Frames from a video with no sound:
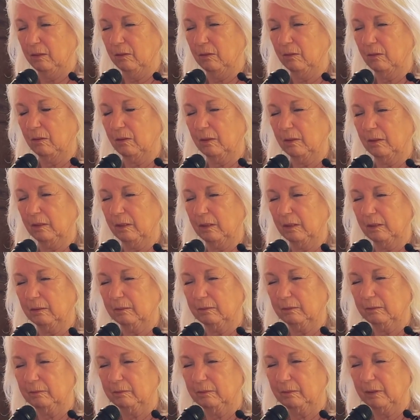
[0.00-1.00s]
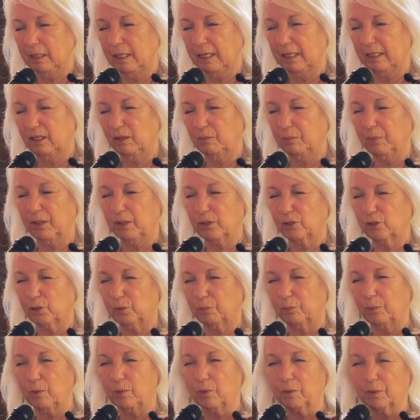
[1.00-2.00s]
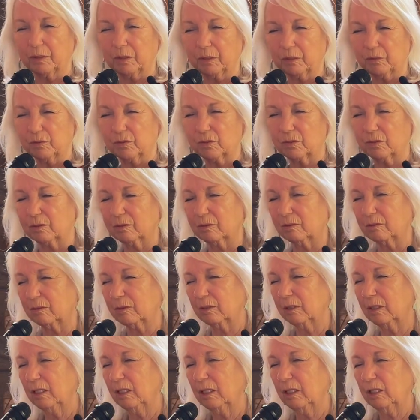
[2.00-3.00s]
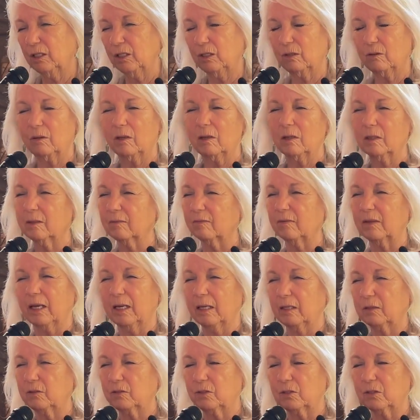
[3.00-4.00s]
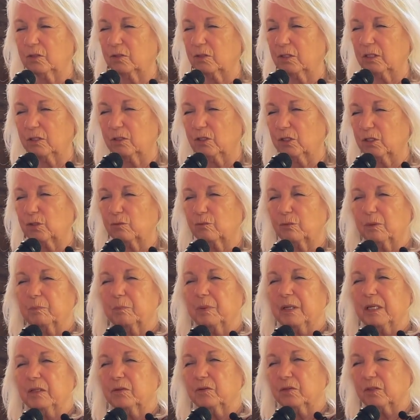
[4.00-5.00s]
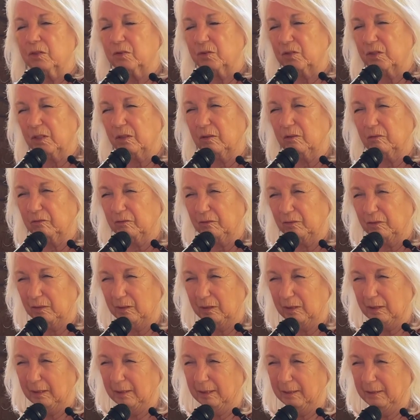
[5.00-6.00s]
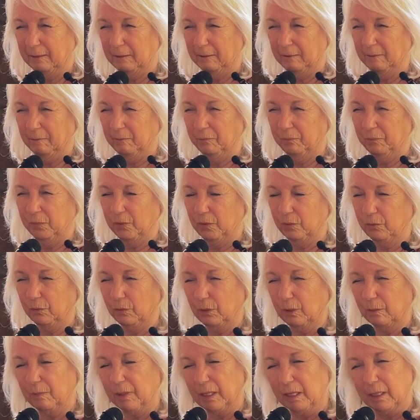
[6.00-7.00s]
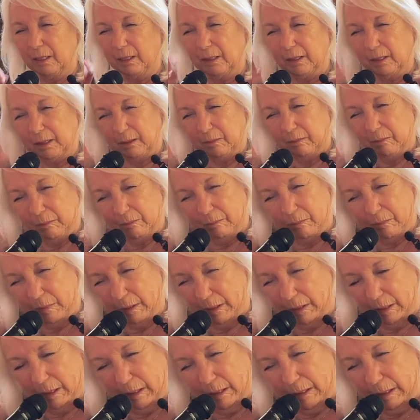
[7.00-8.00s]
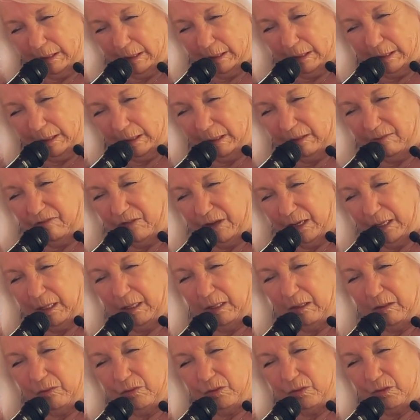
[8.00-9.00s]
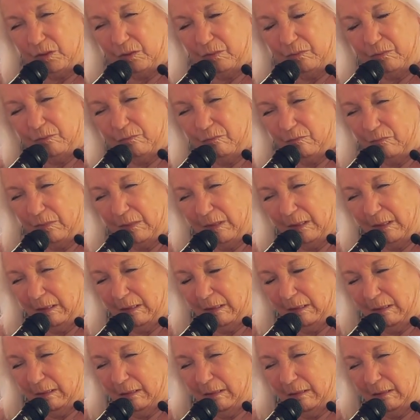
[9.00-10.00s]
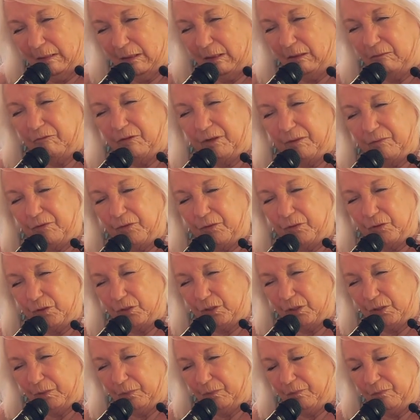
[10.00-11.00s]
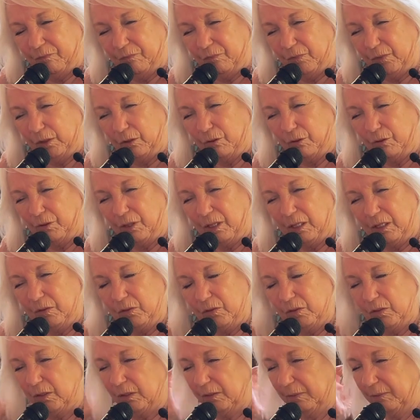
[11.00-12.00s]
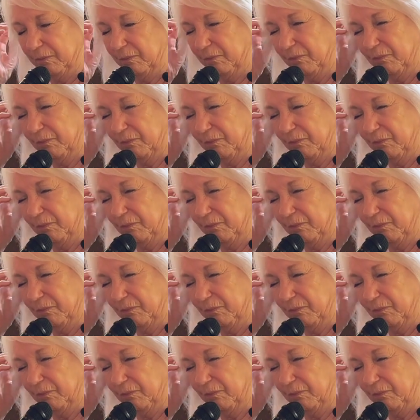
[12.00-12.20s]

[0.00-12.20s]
all the acupuncture points, and all of that is it just repeats itself through the body, the veins, the rivers, the creeks,